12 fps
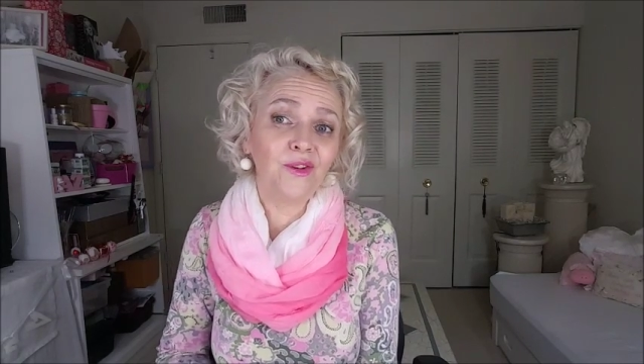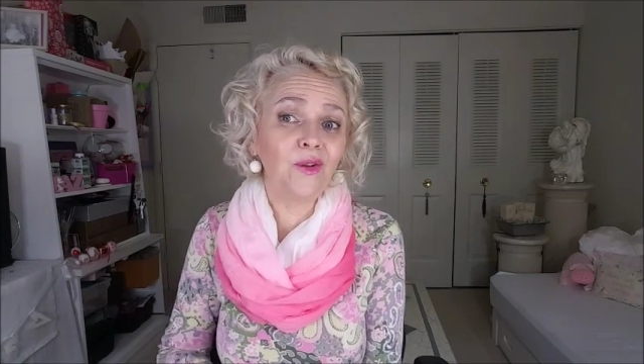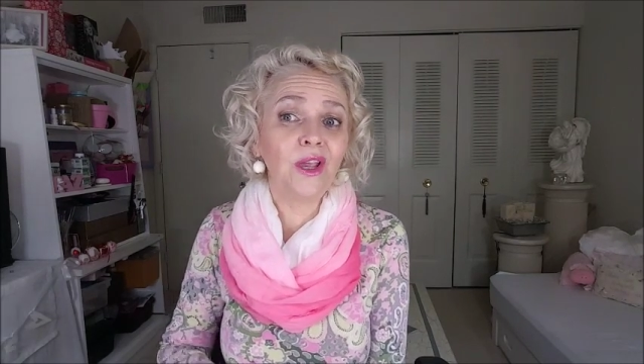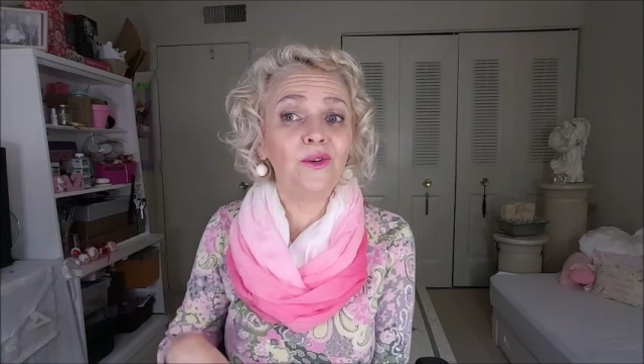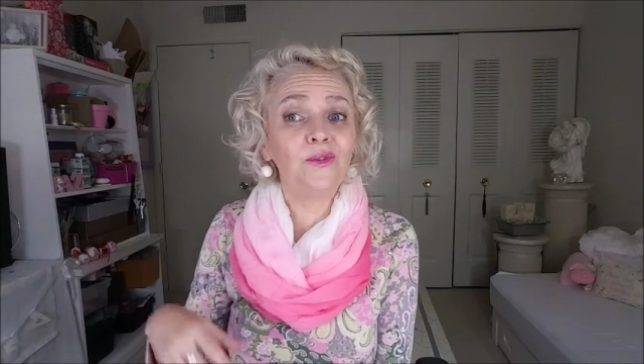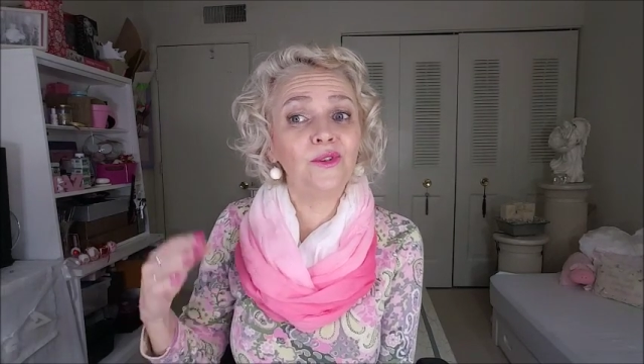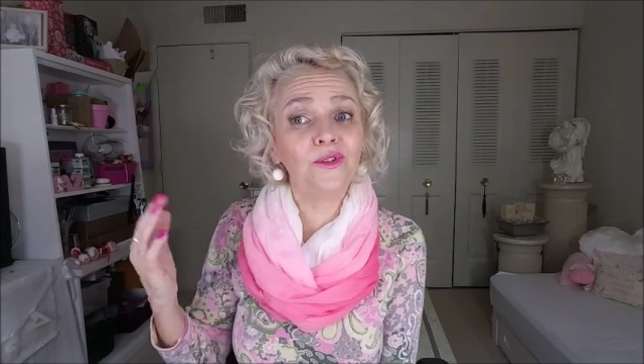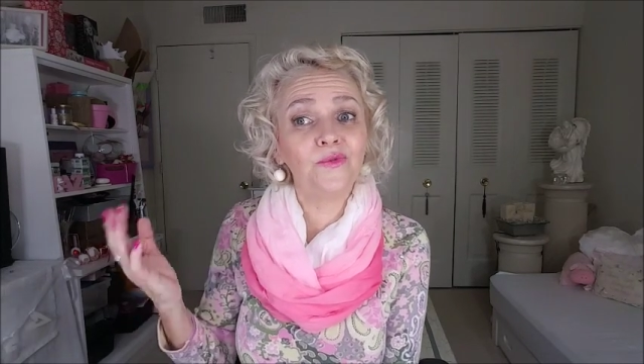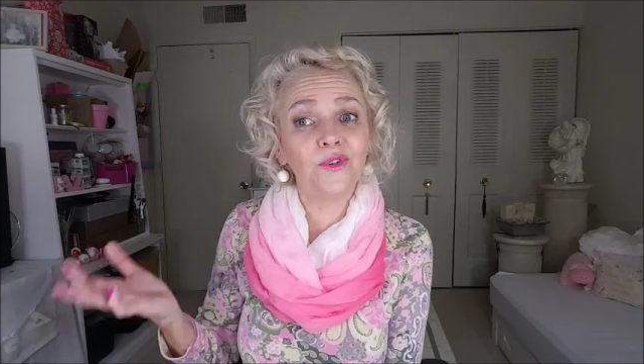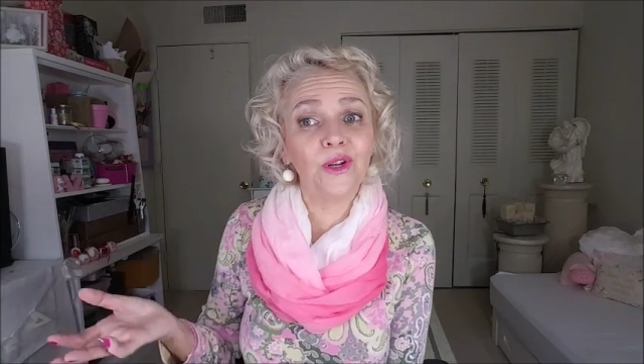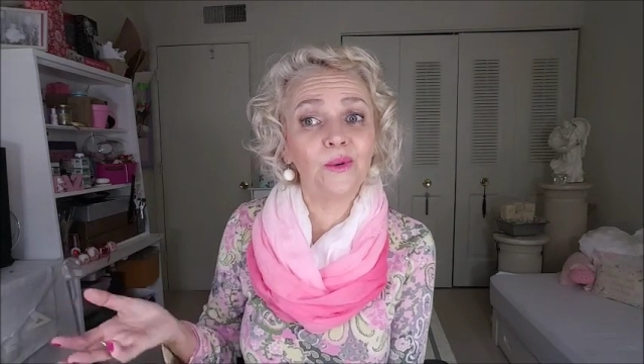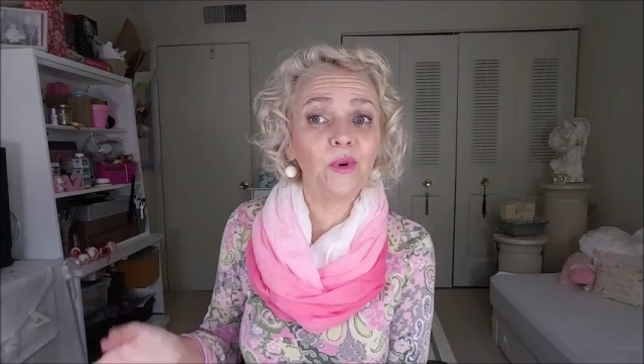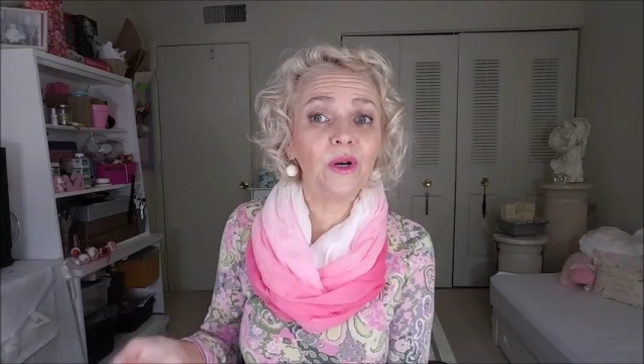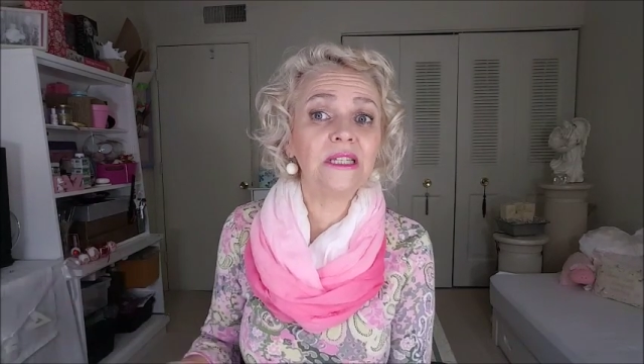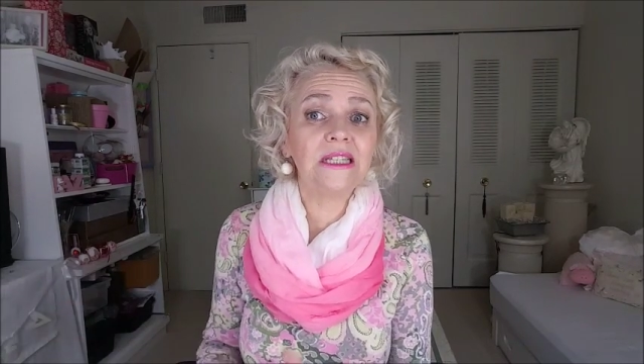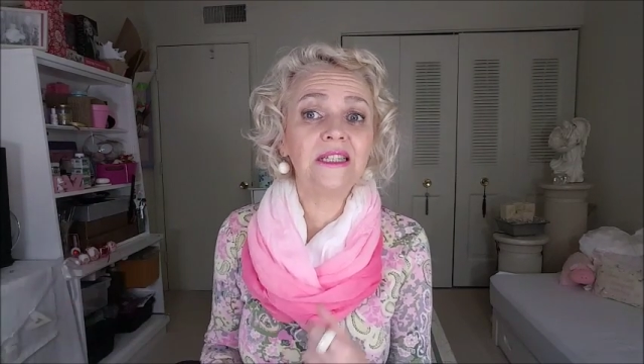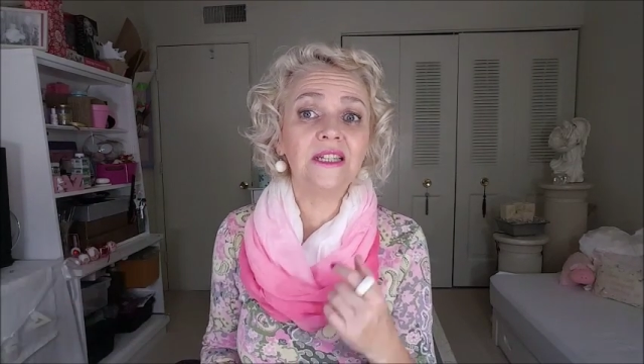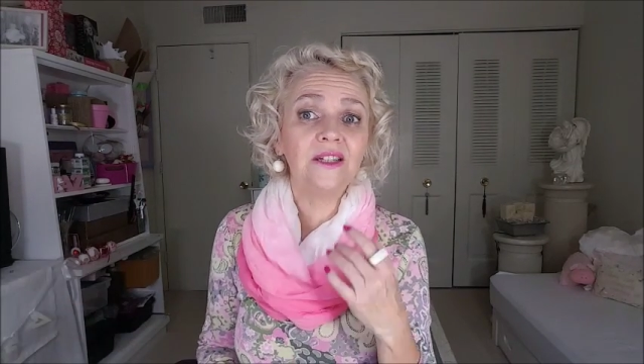You can use for the
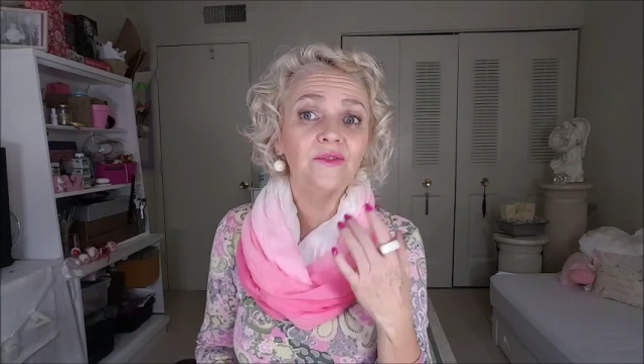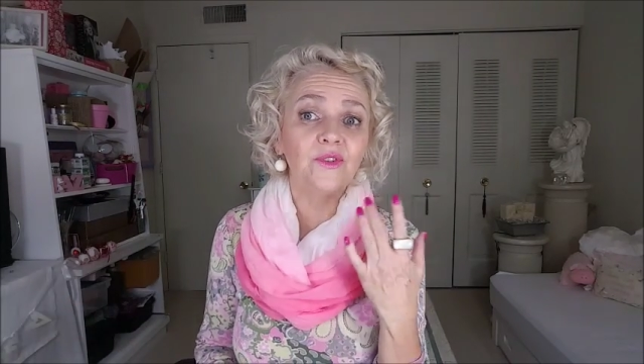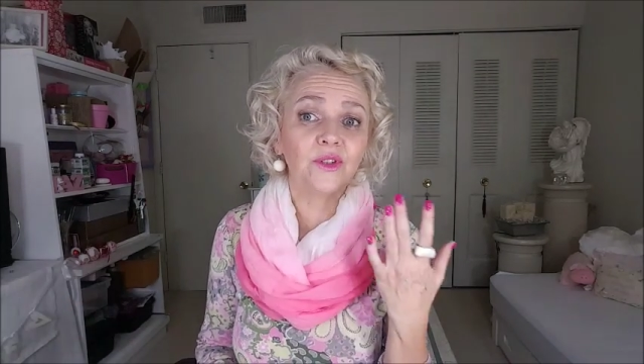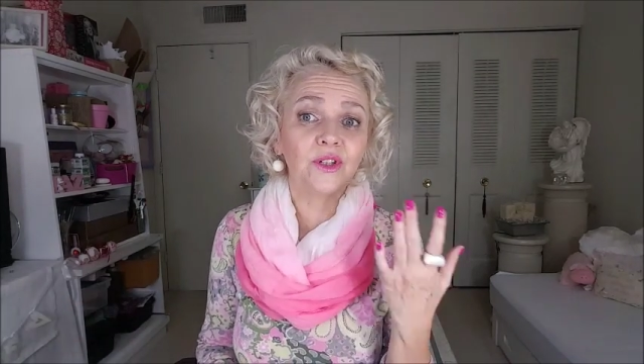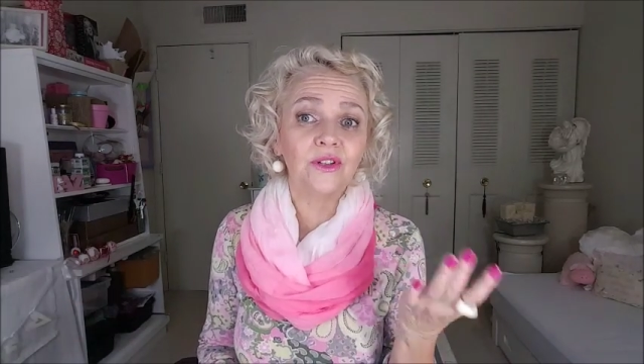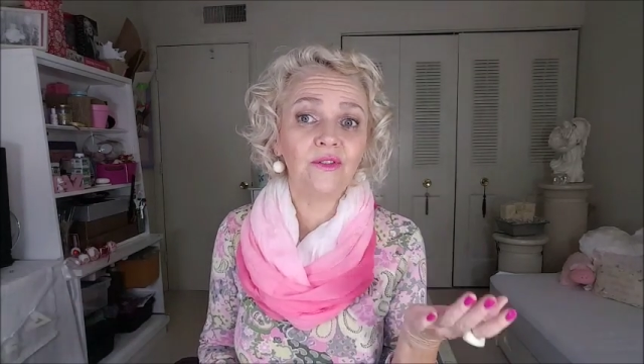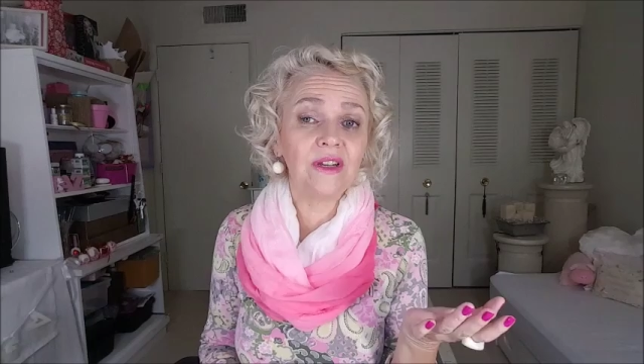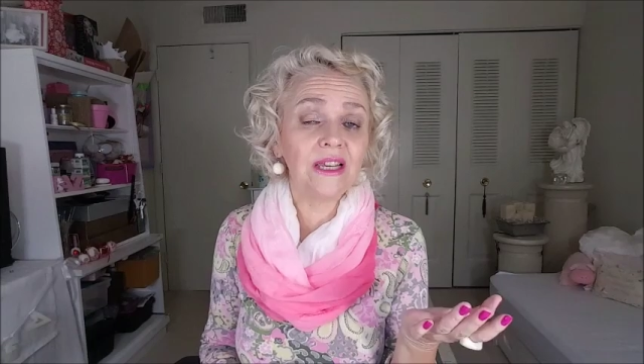positive or you